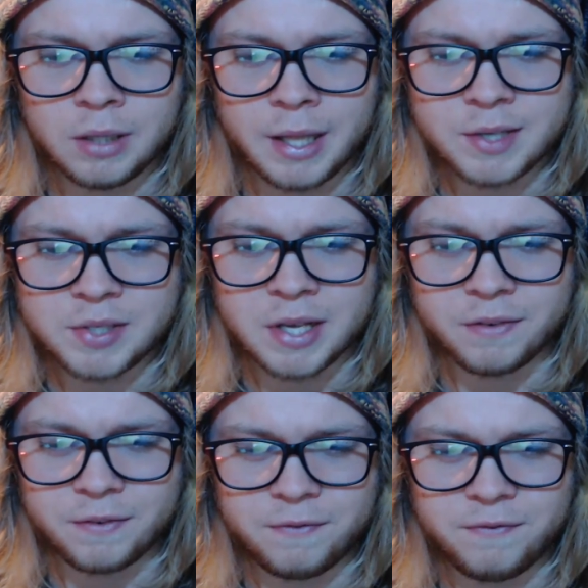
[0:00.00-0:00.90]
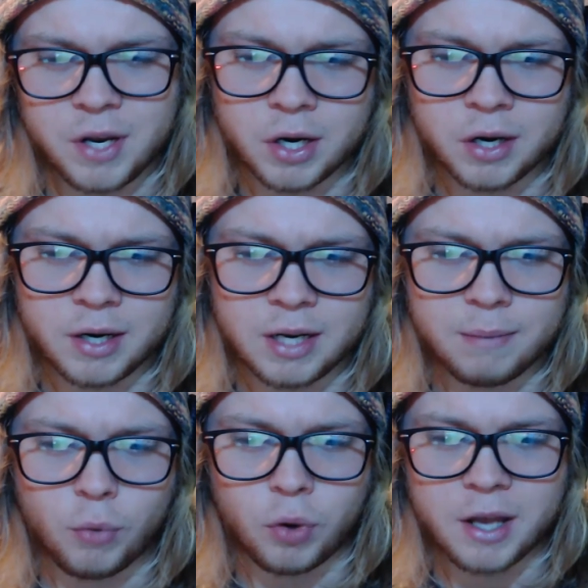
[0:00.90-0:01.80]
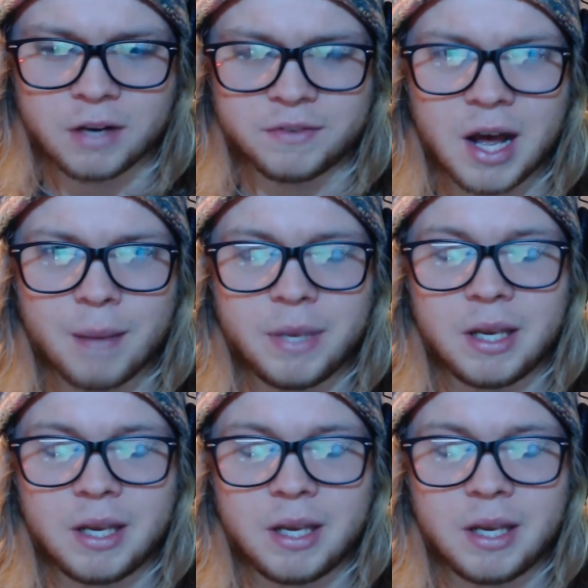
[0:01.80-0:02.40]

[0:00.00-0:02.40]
less out of fear and more out of not